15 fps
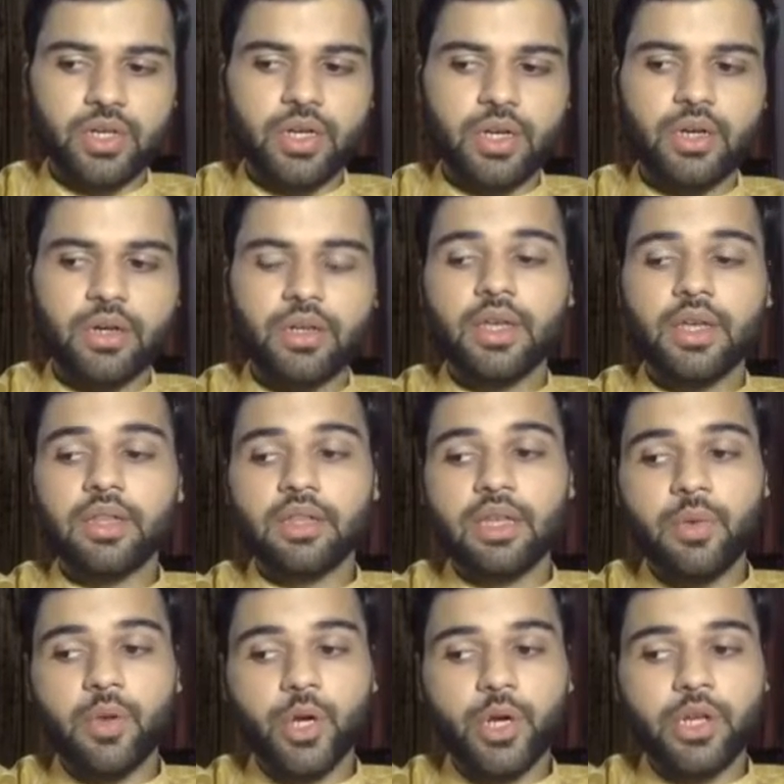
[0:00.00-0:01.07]
Then
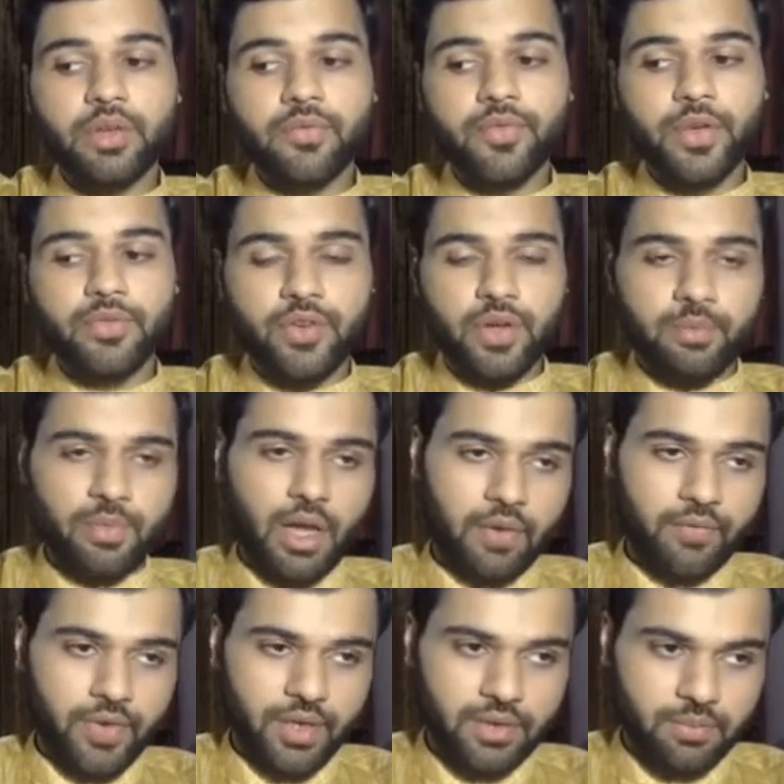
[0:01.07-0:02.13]
we got a review from the
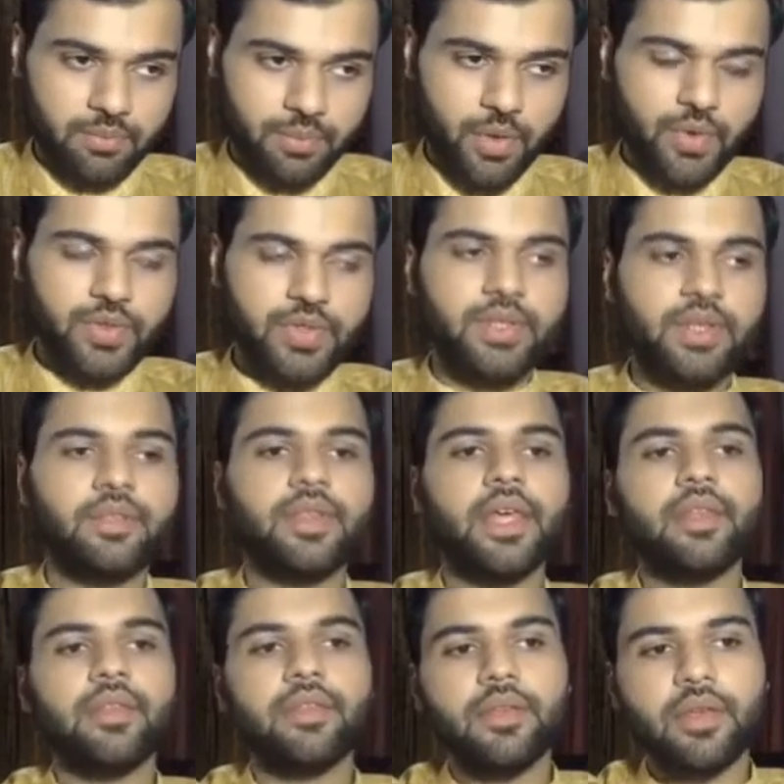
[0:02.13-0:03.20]
Huffington Post, and
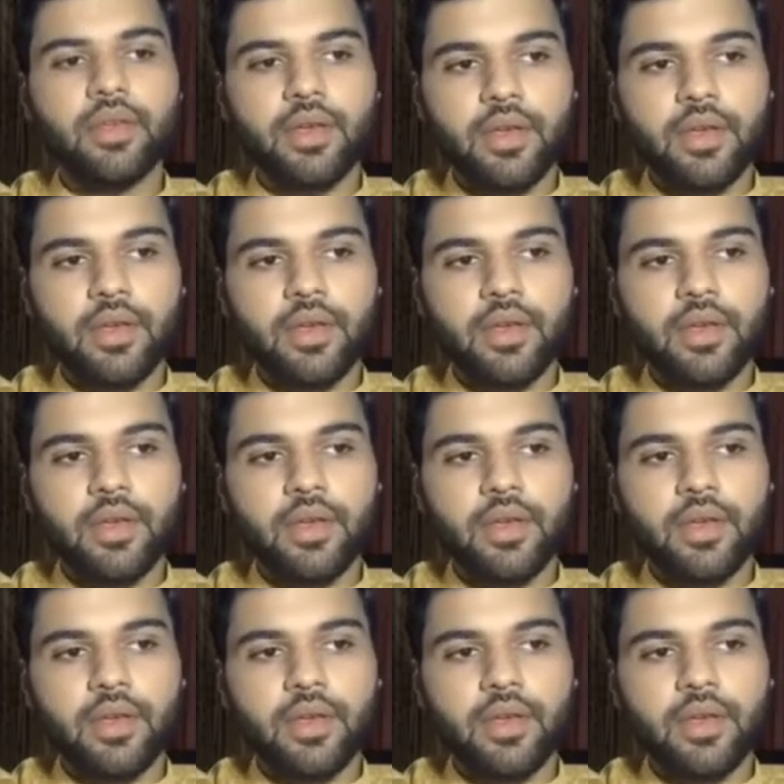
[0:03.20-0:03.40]
then